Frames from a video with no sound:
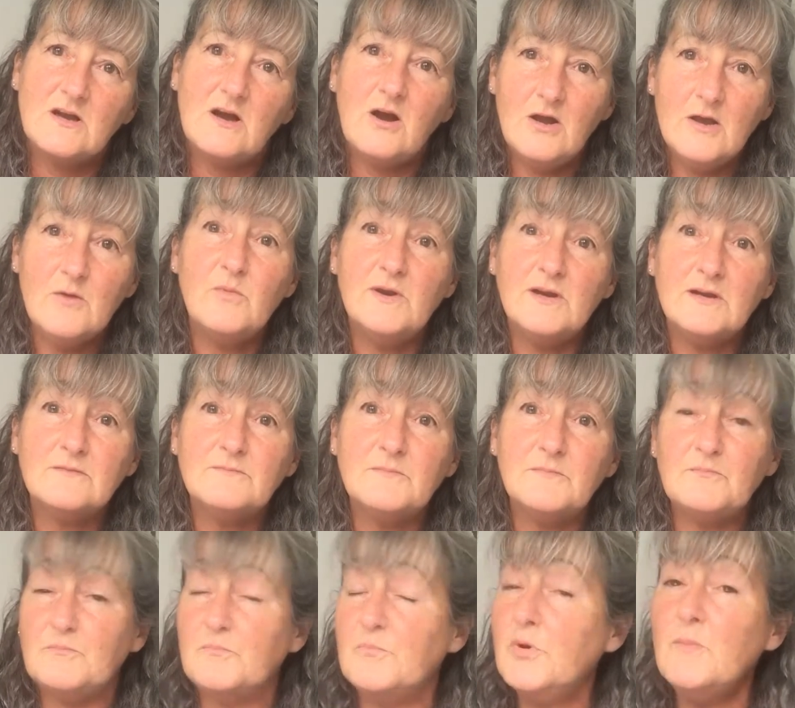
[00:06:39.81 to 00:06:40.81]
I will
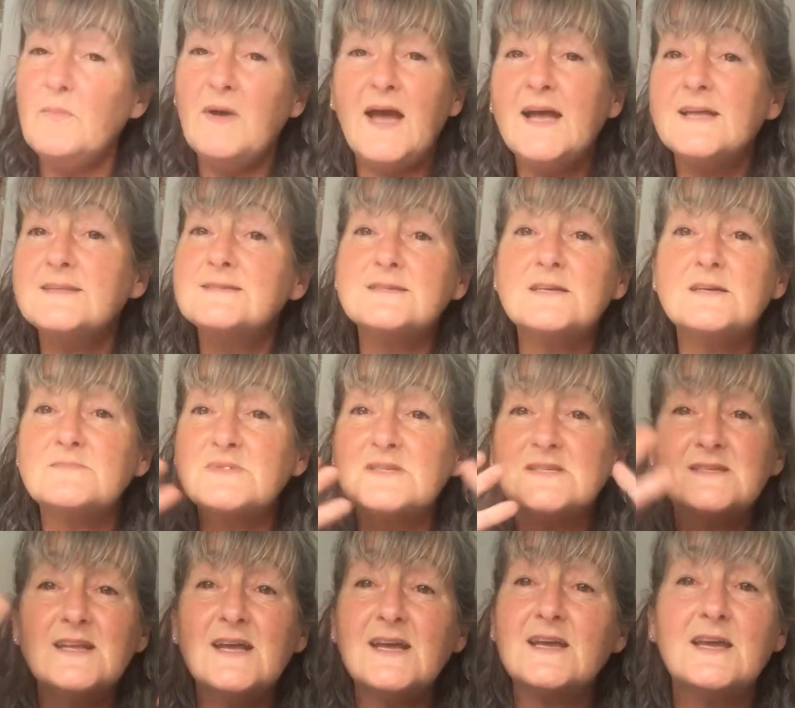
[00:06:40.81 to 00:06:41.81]
put my hands up to
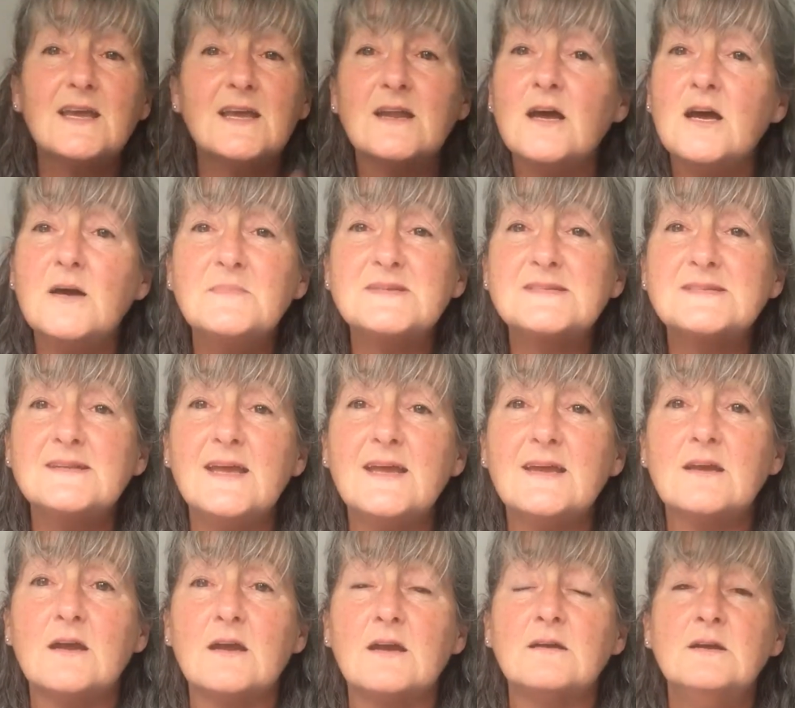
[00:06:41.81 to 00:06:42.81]
snacking. I'm a
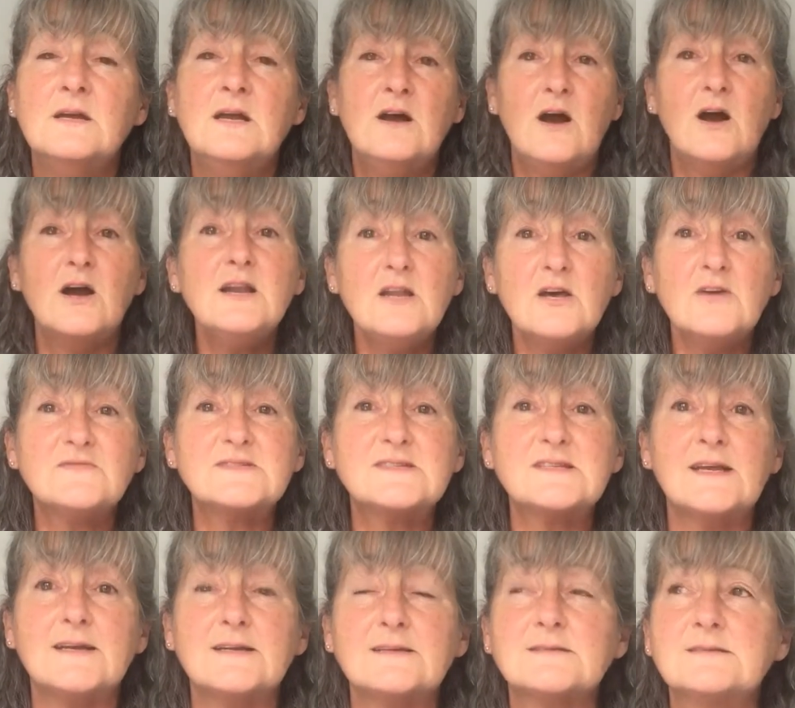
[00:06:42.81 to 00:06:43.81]
snacker. I love
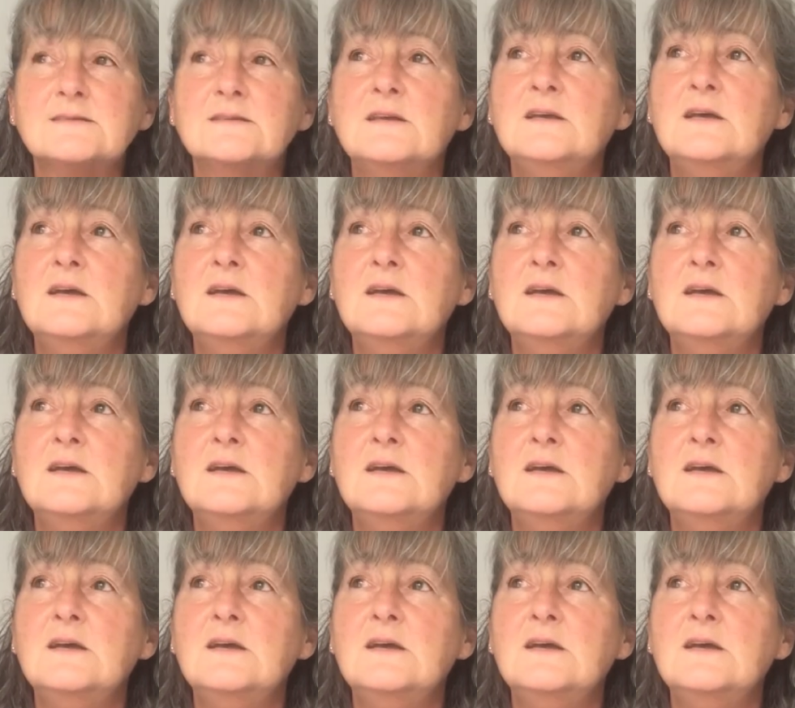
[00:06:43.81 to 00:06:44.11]
snacks.